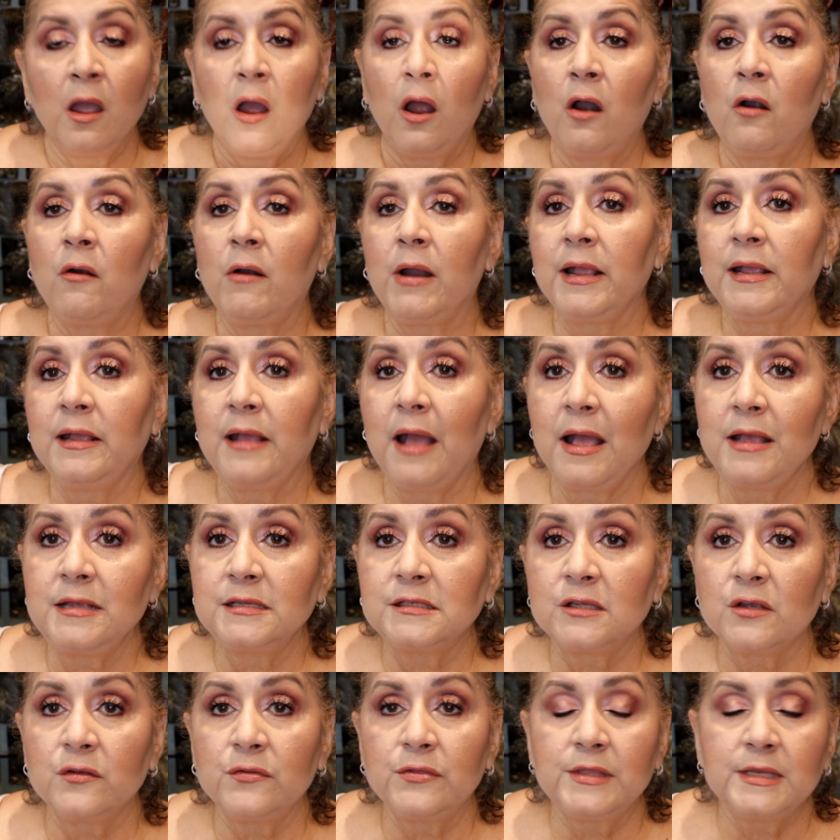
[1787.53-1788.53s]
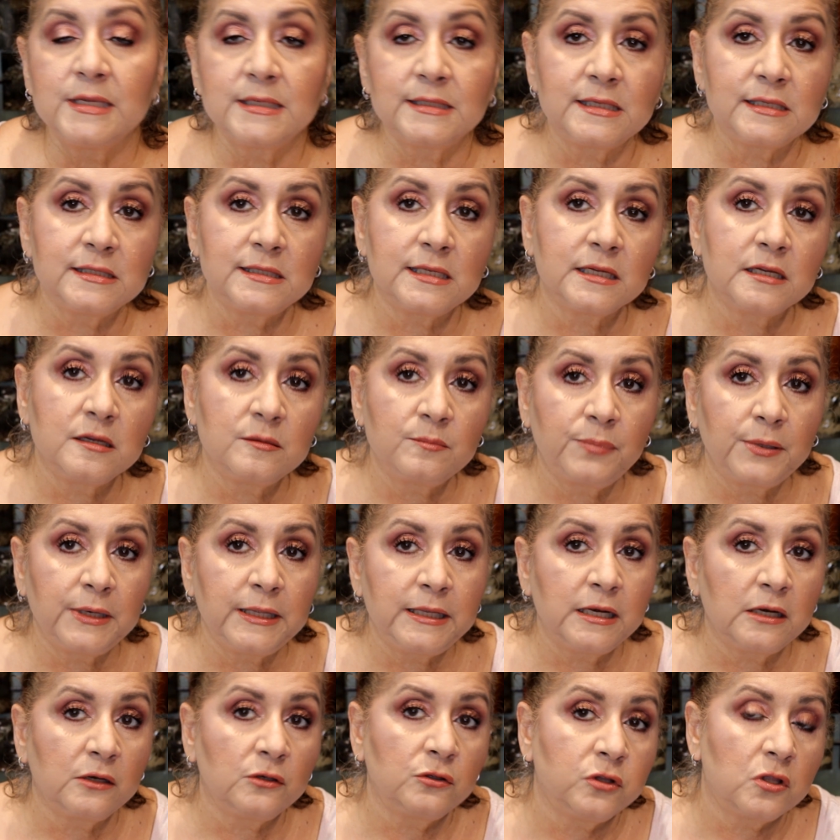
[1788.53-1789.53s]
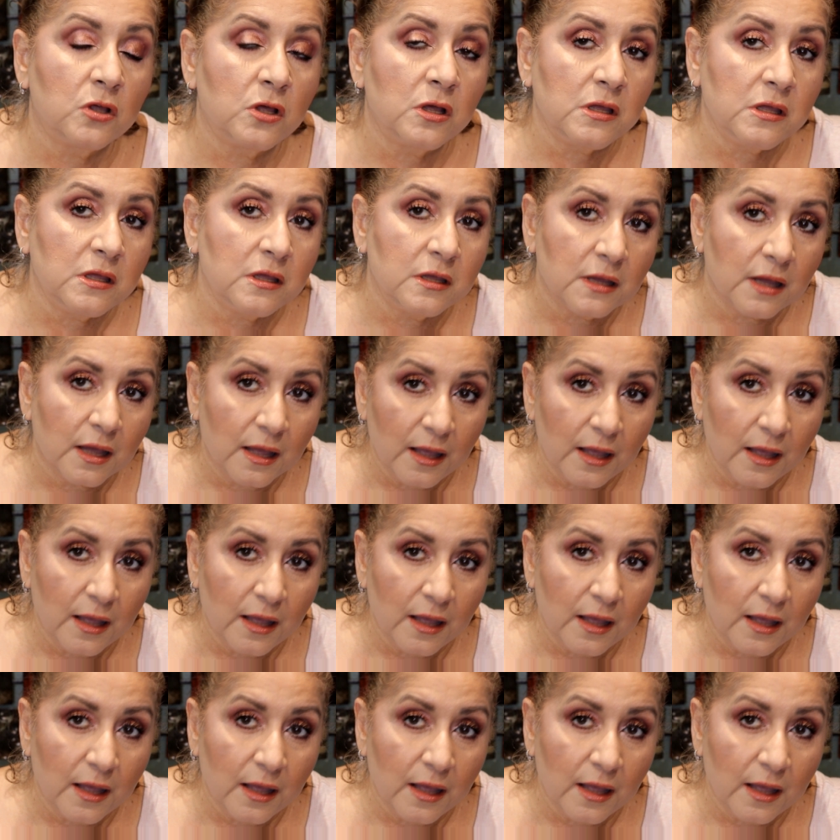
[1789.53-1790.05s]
All right, guys, so this is a completed look.